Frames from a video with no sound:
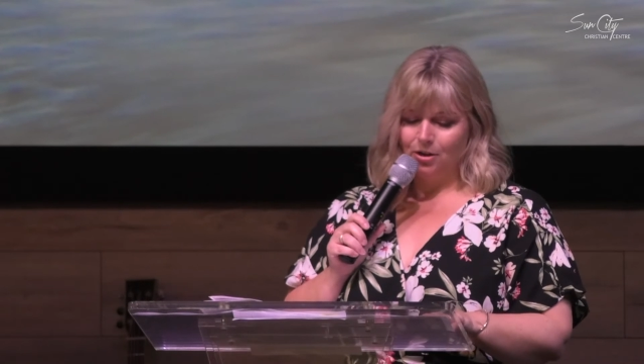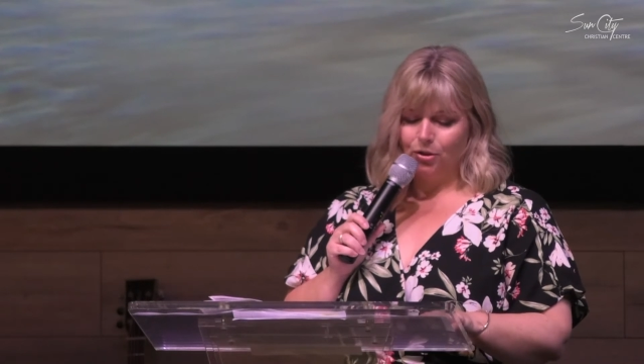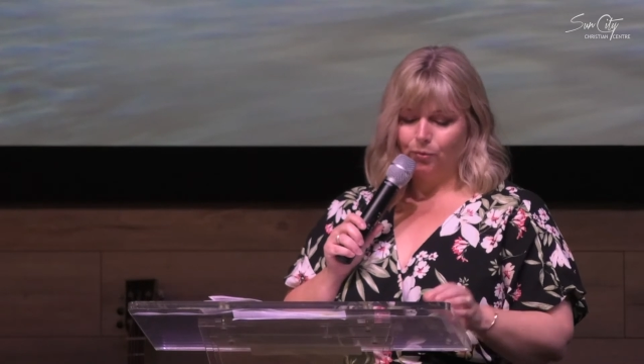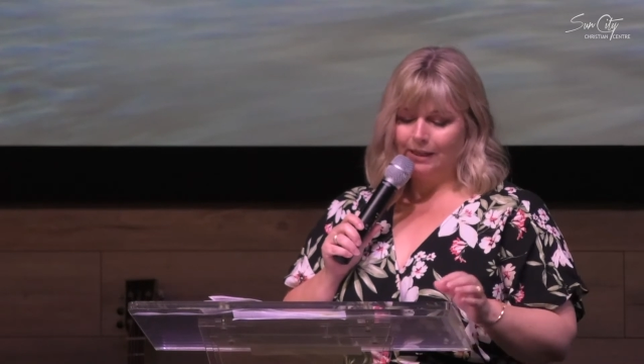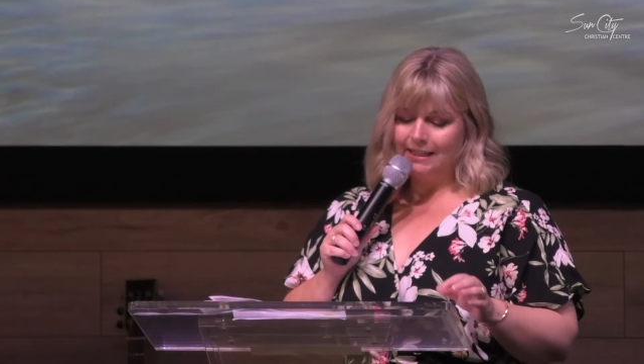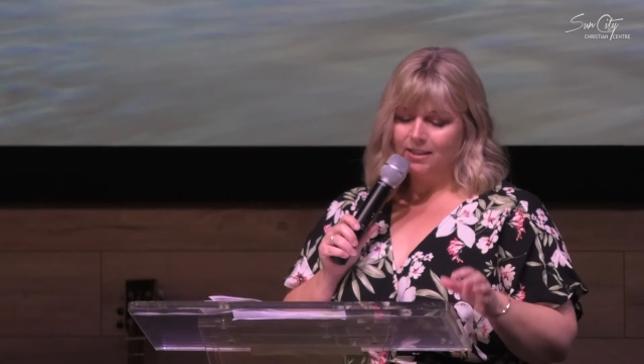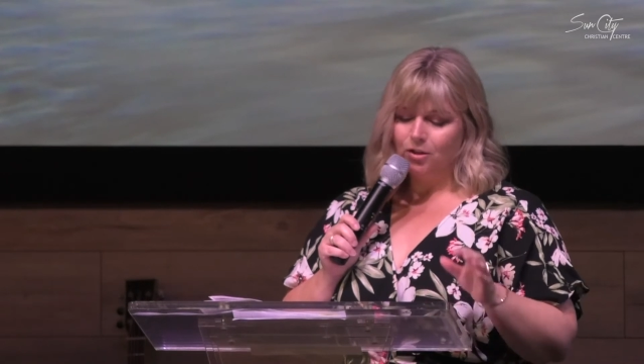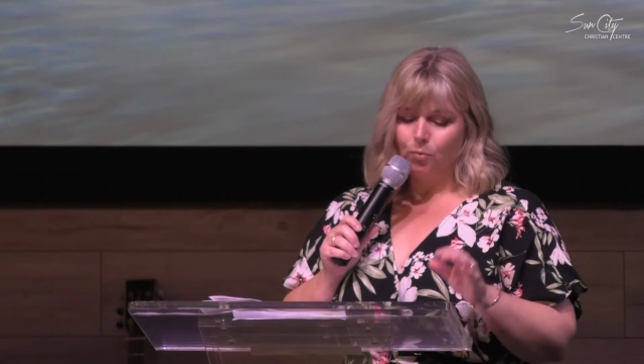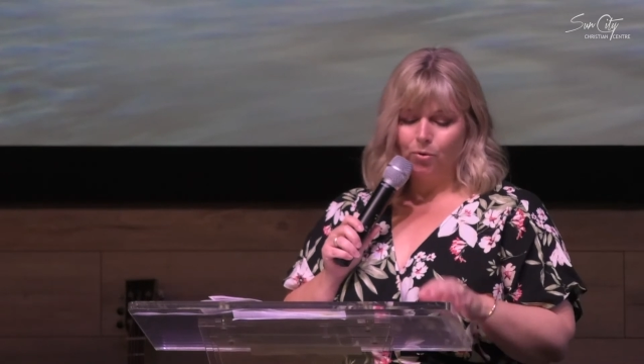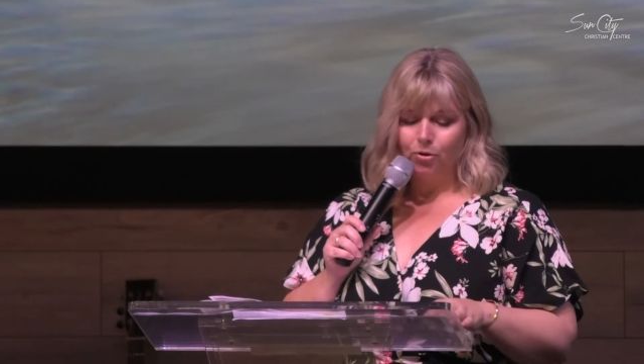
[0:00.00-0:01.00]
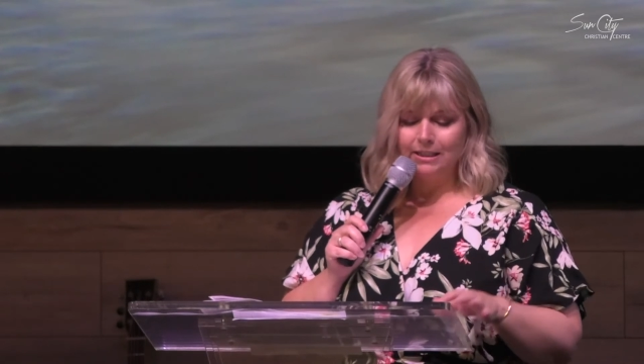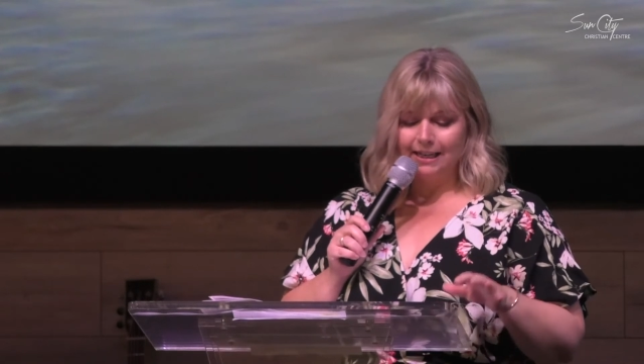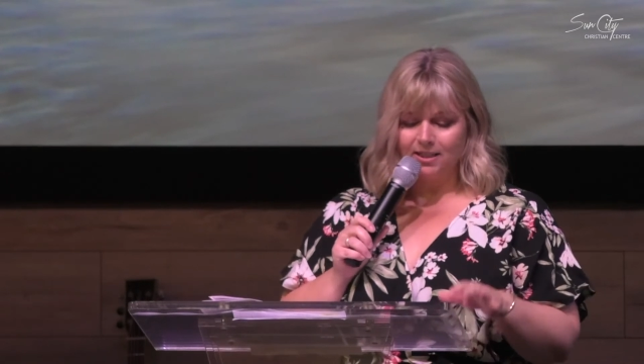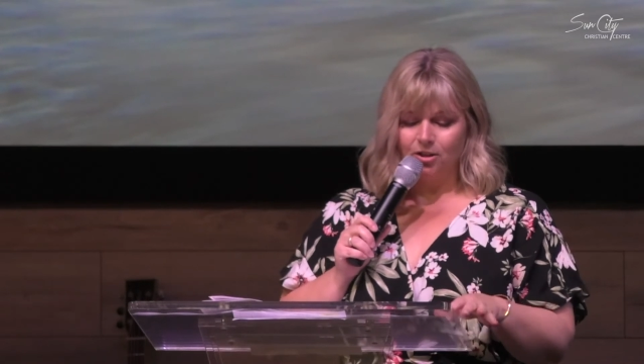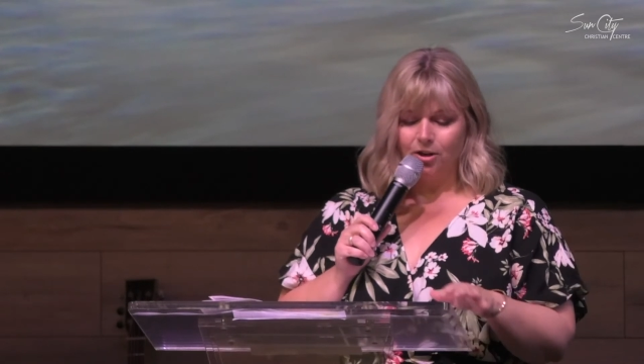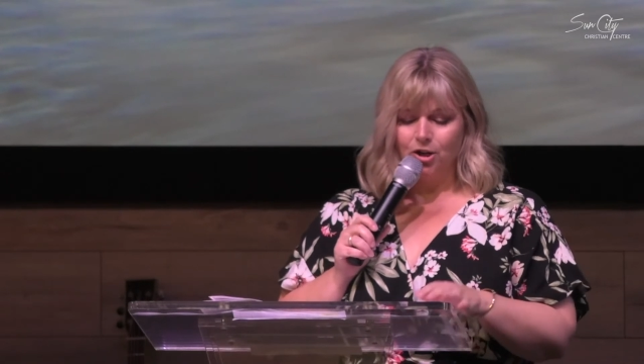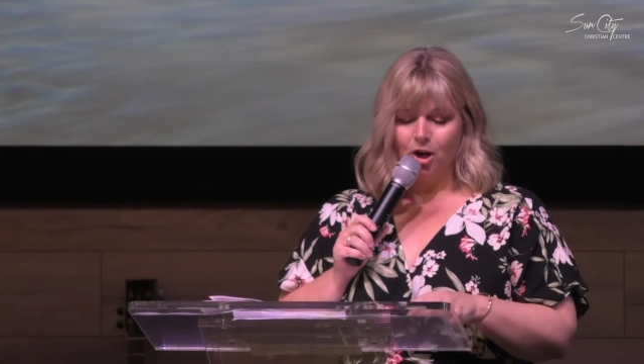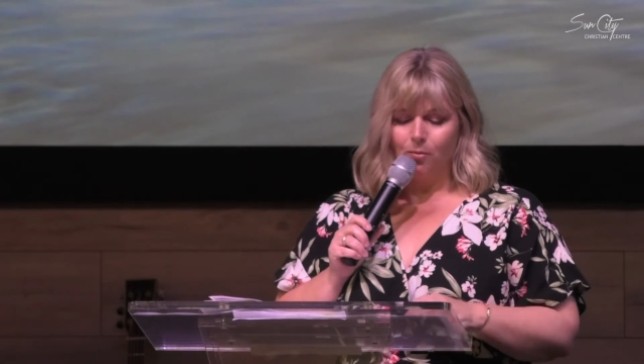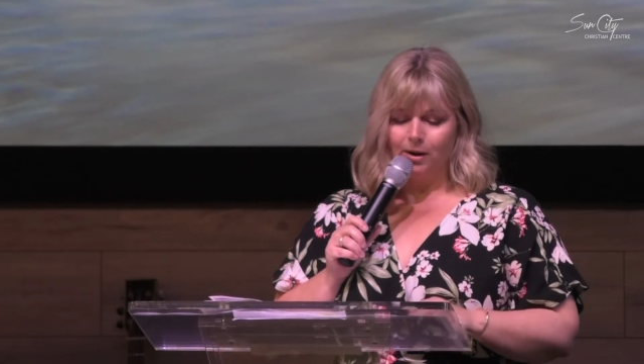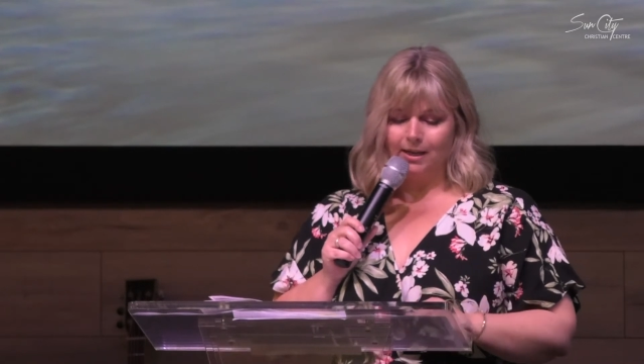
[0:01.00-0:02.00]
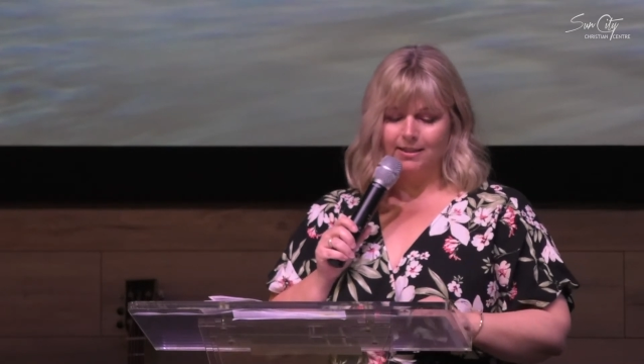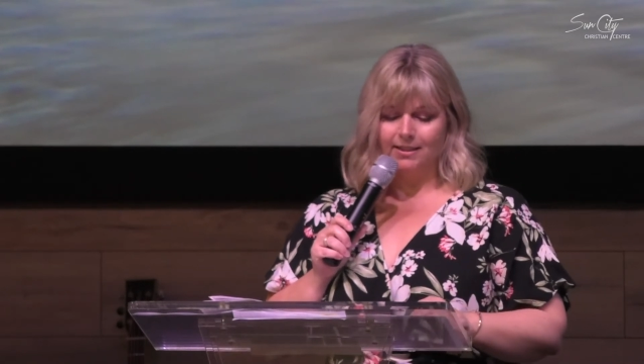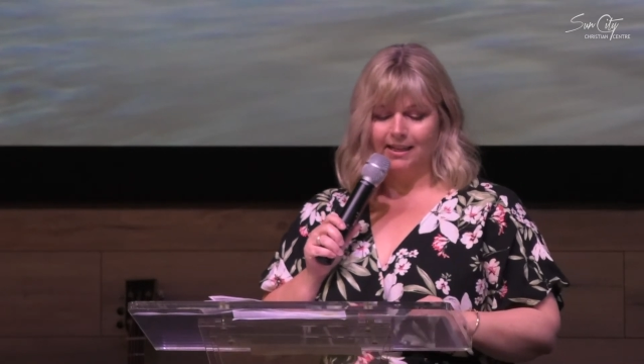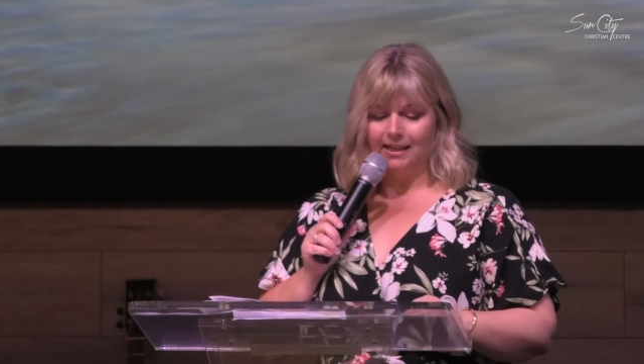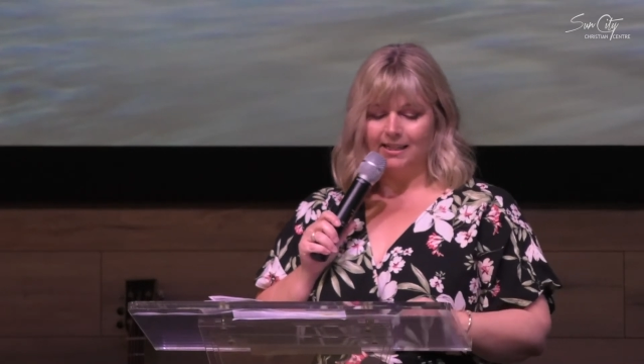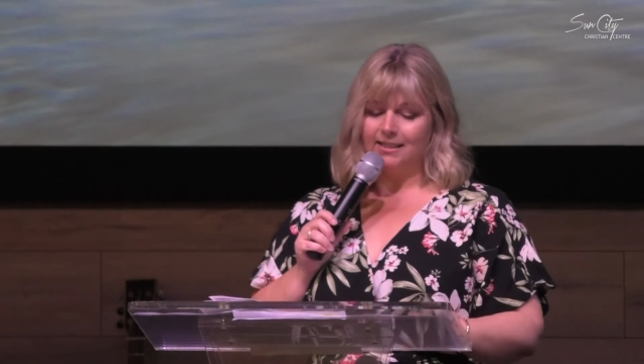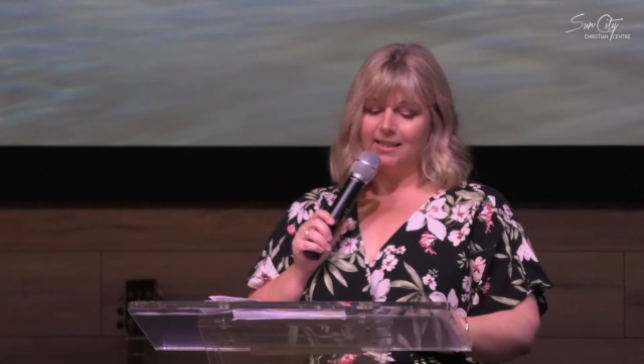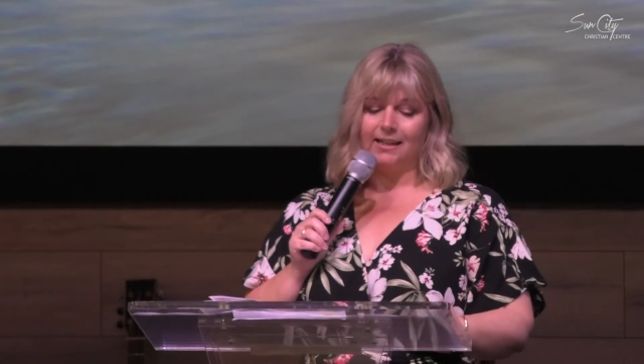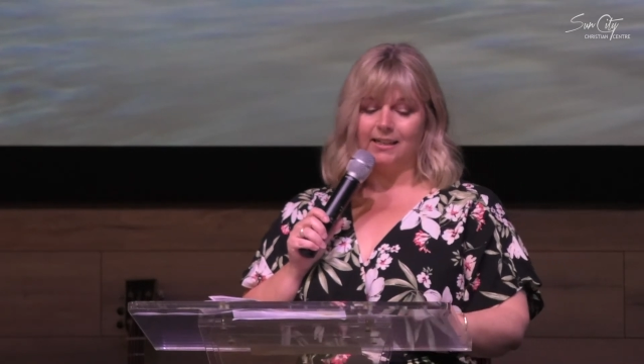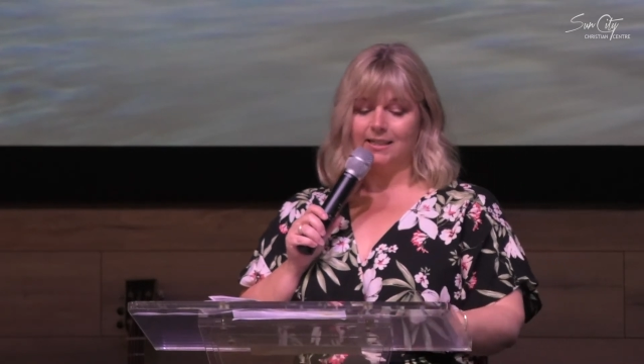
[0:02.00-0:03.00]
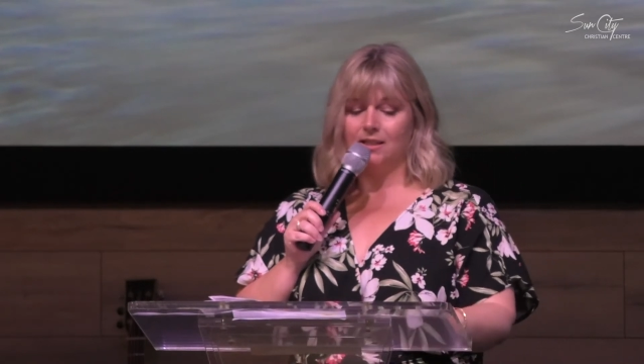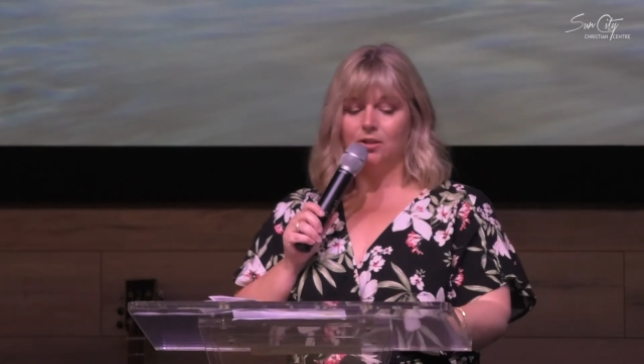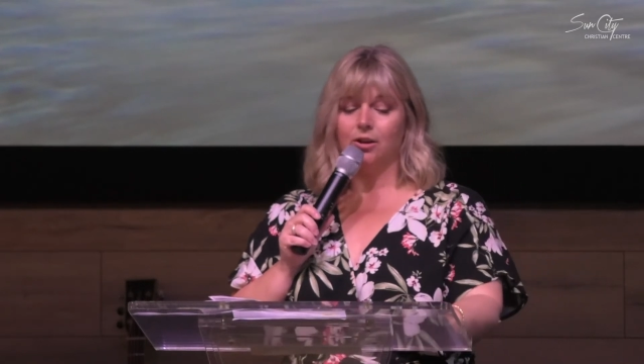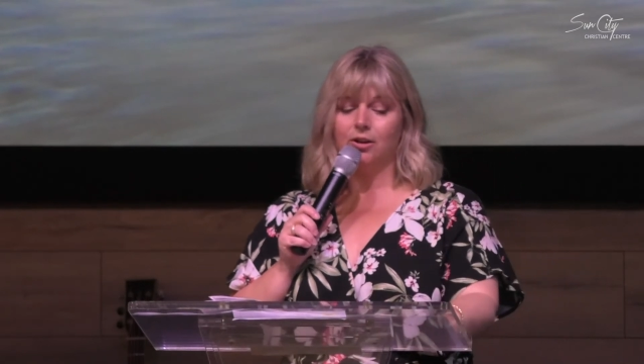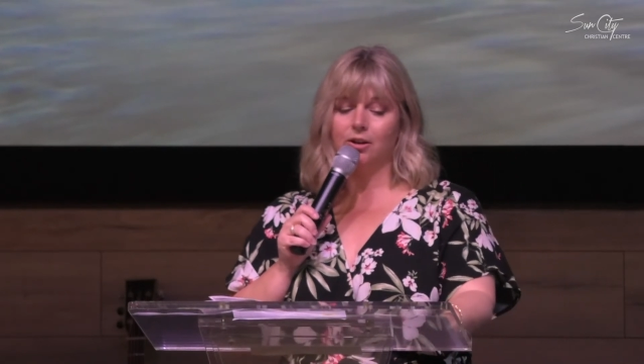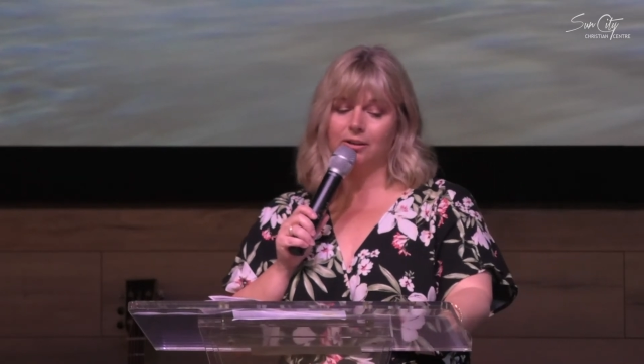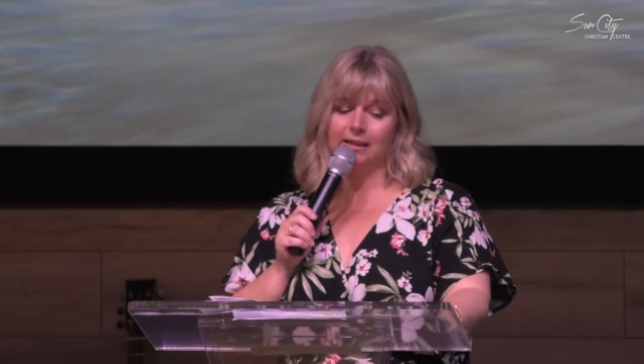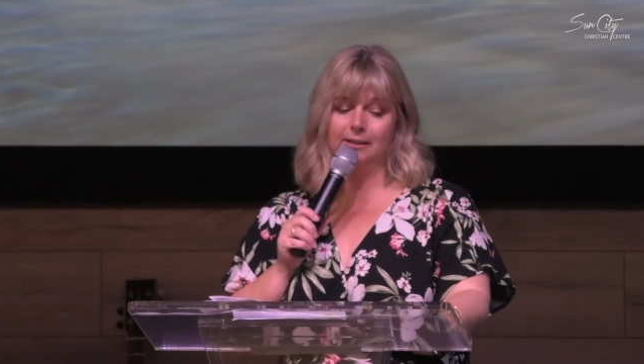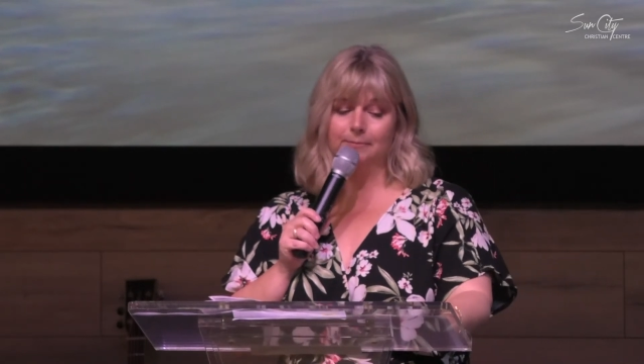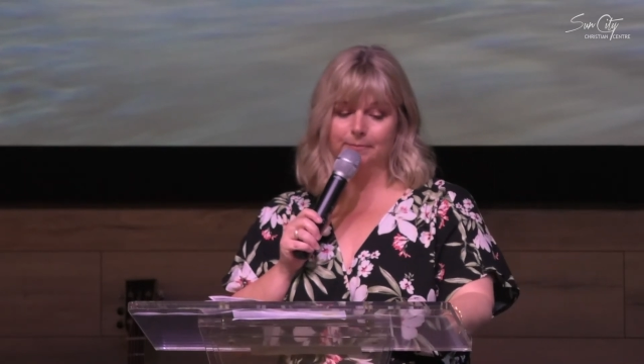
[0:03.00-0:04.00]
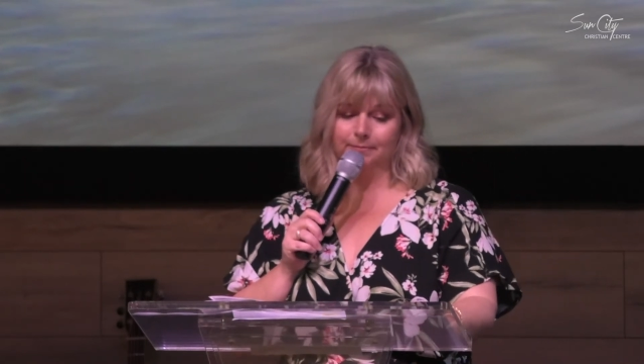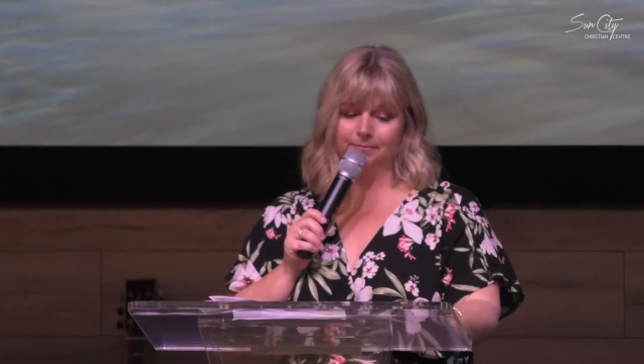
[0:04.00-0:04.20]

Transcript: The reason the world does not know us, it is that it did not know him.